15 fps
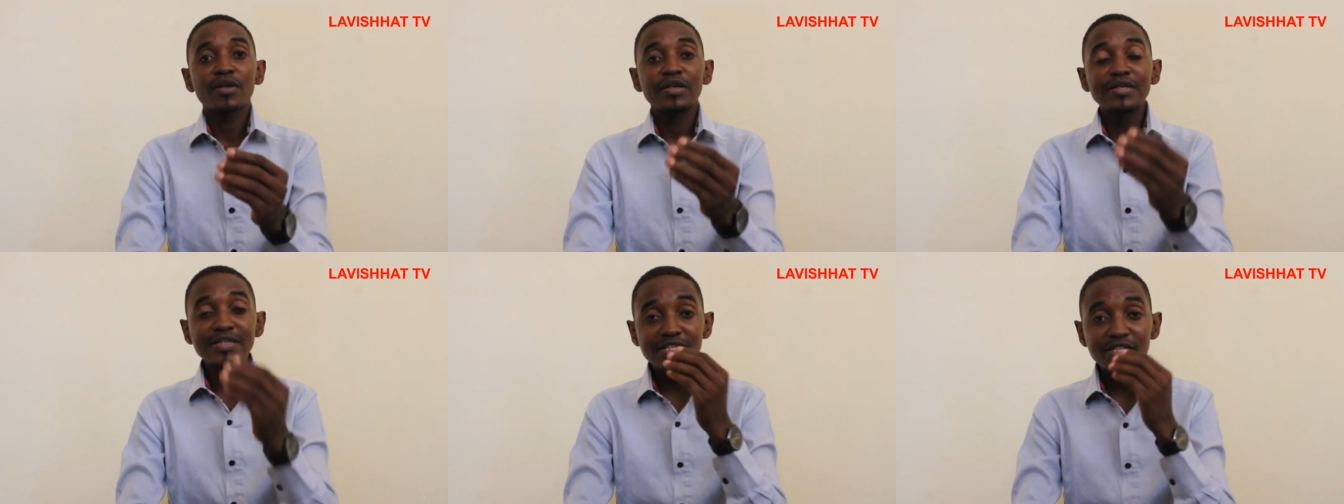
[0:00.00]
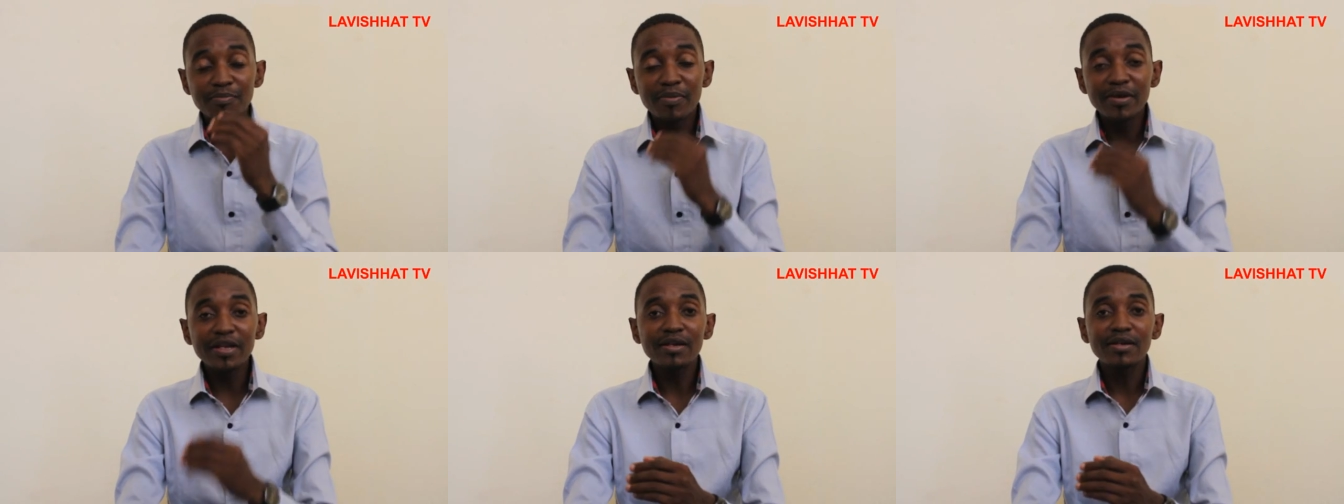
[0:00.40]

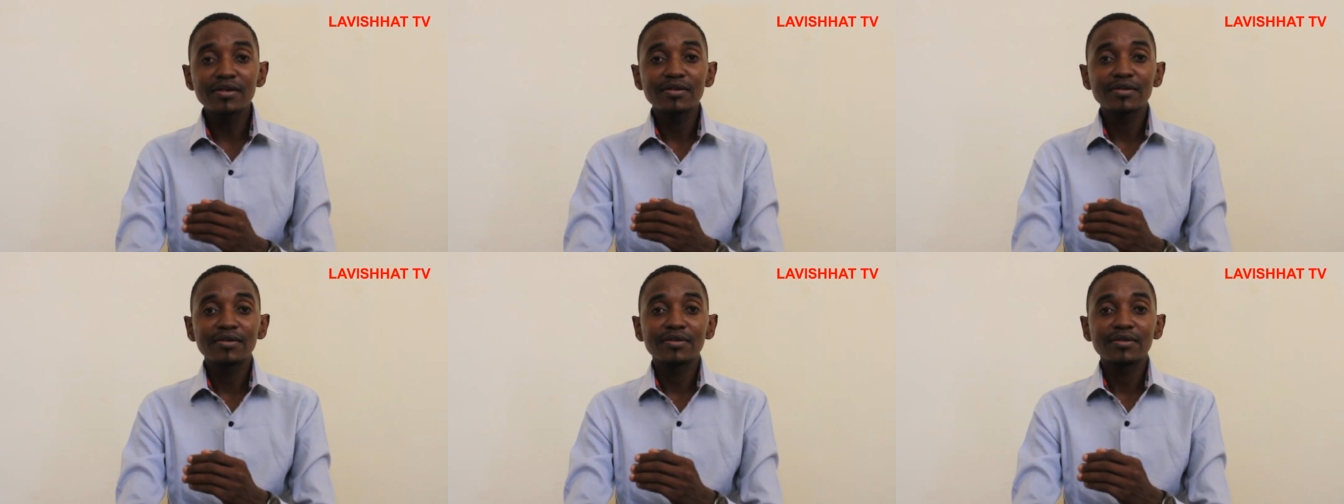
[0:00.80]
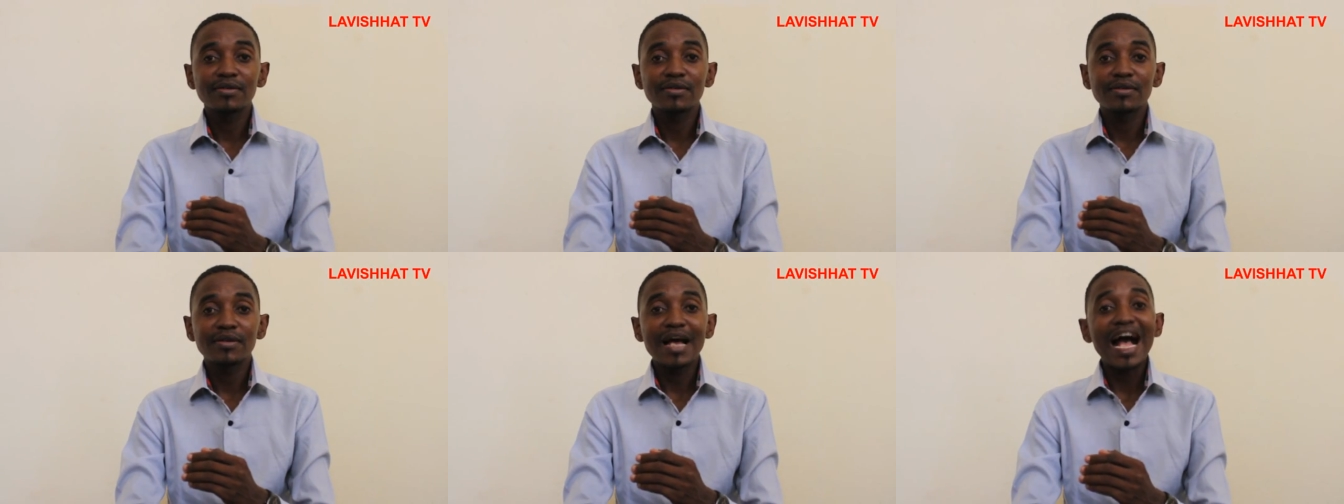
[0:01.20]
discipline,
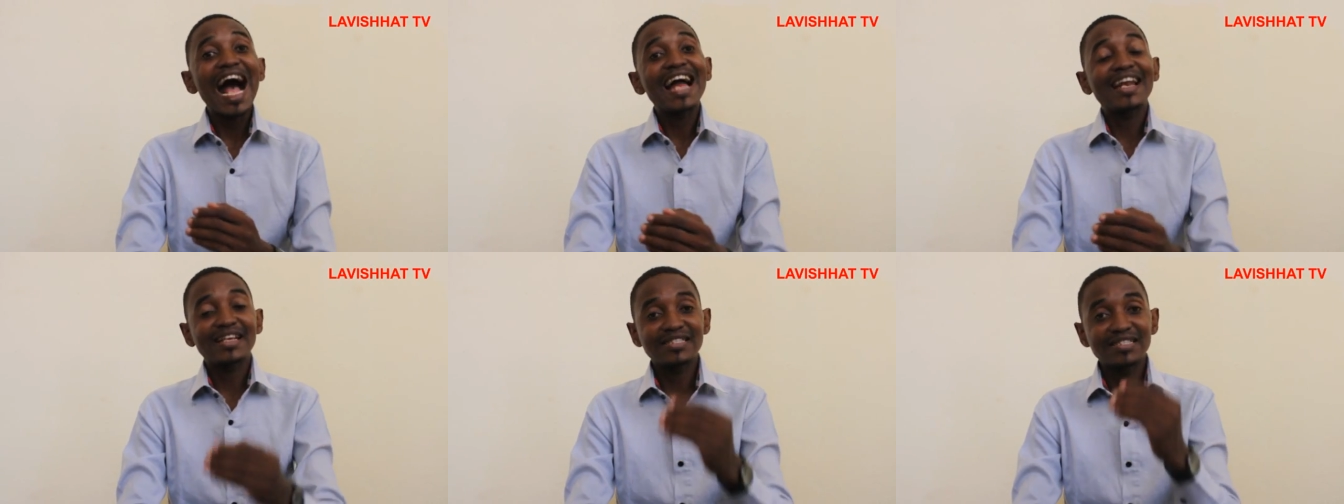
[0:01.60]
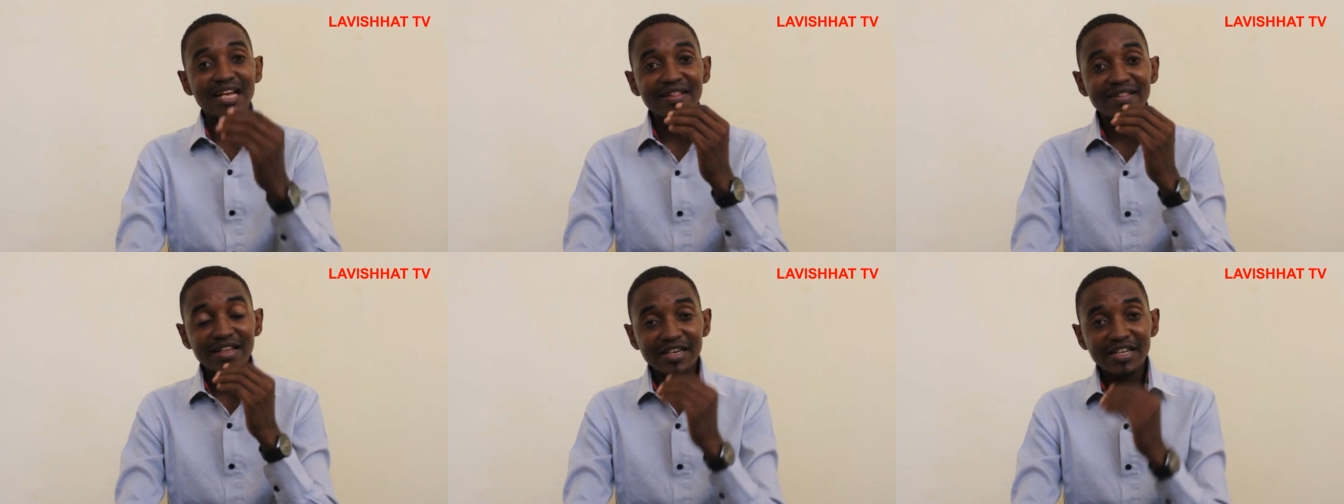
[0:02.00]

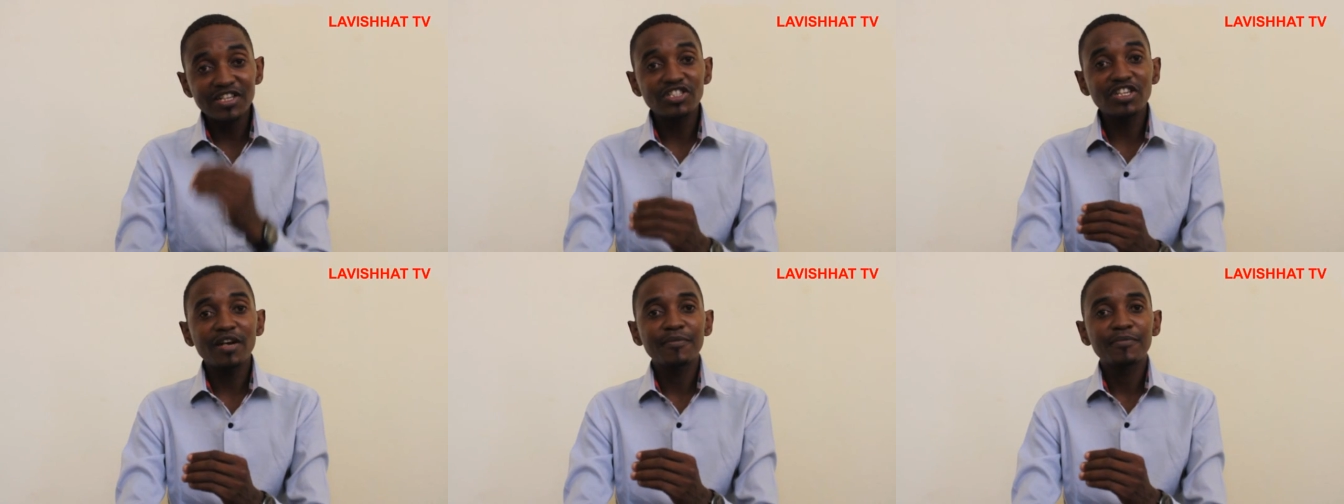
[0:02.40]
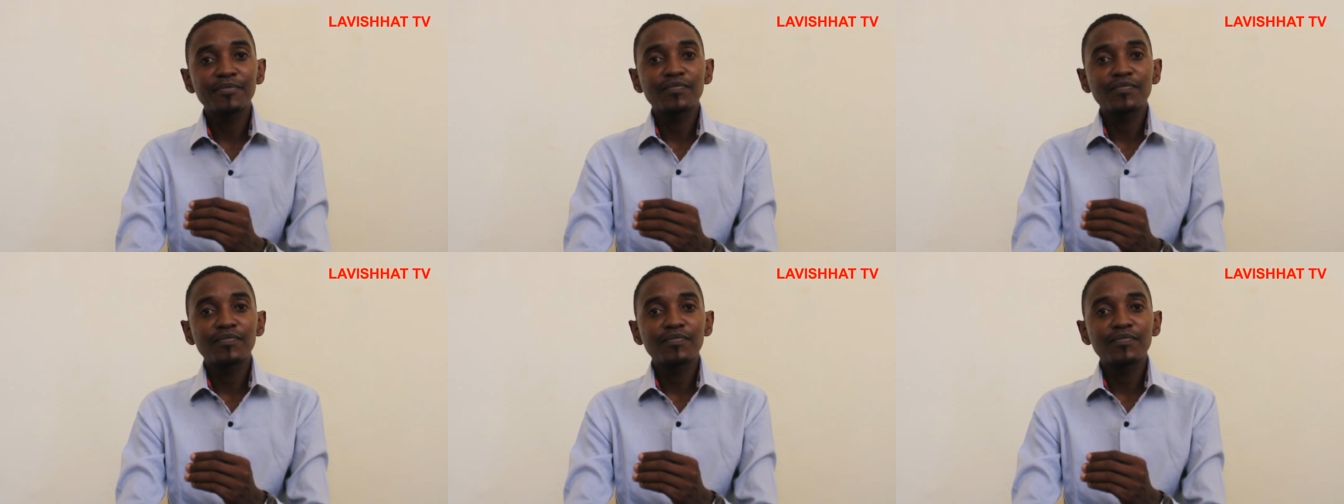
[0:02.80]
understand the danger,